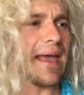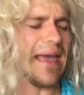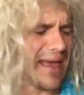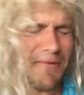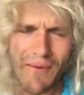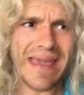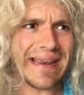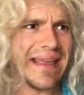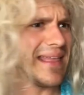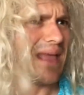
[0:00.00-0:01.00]
And wait,
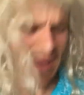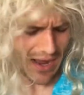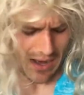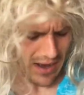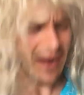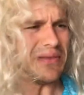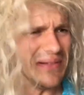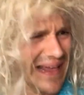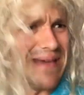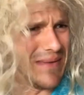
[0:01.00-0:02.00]
are you
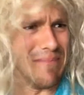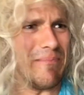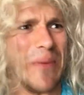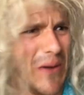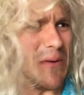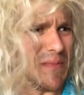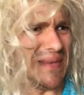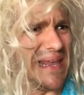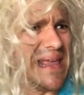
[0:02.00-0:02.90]
looking at my boobs?